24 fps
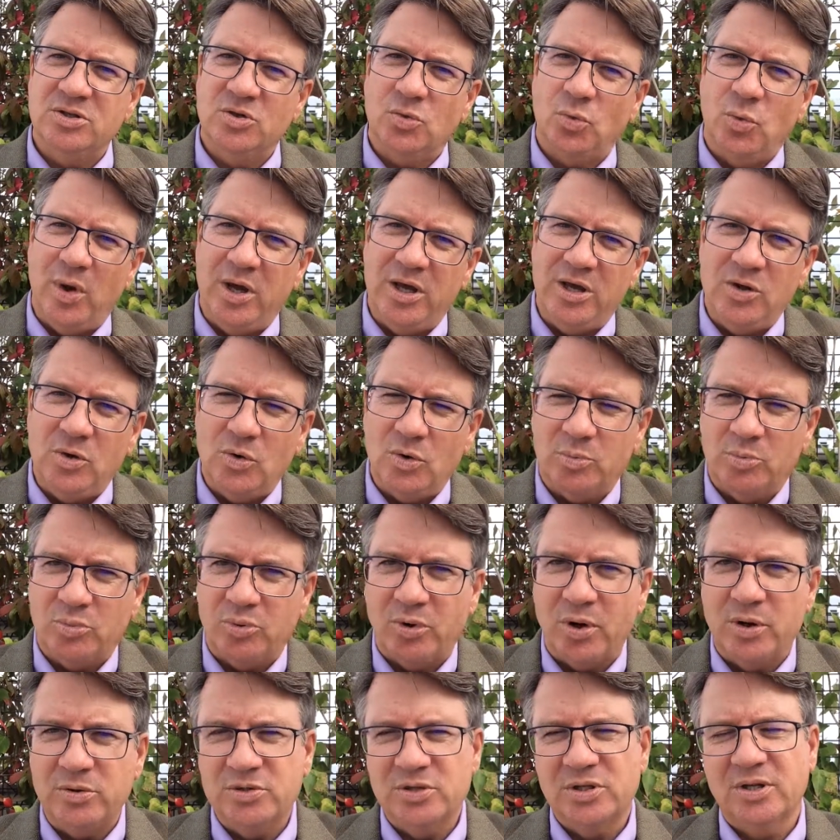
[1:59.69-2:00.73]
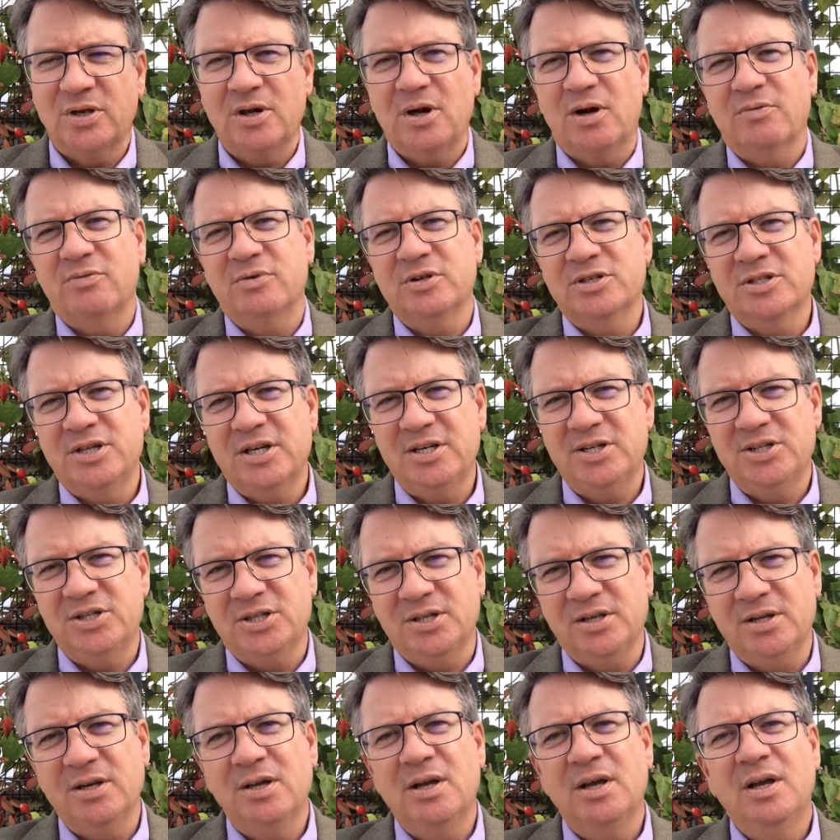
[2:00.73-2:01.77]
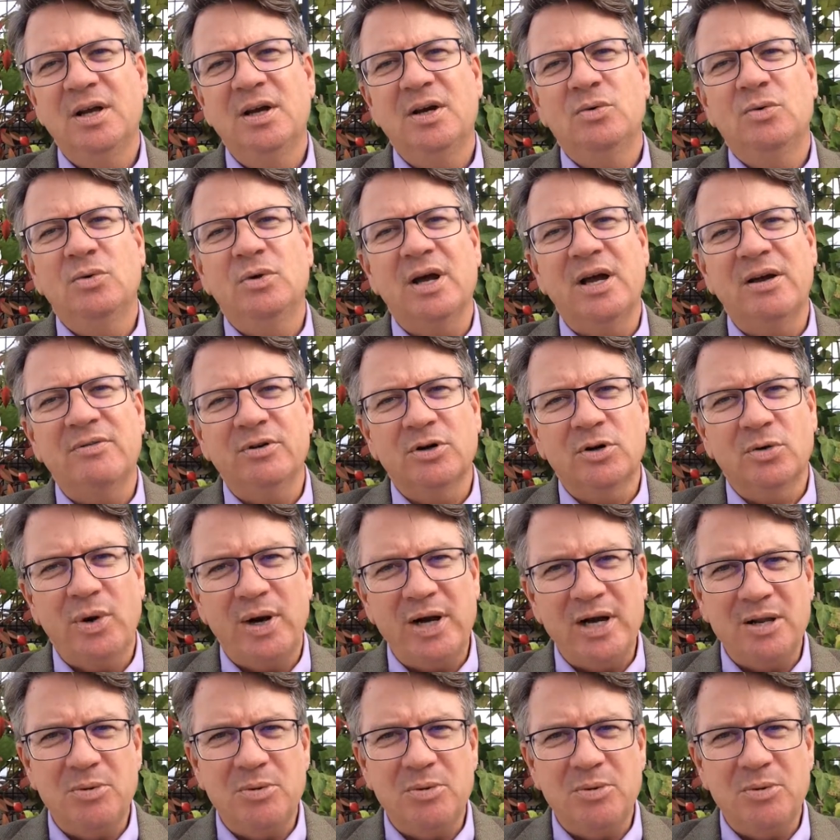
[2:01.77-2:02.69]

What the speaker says: the way you approach the conversation, will have a great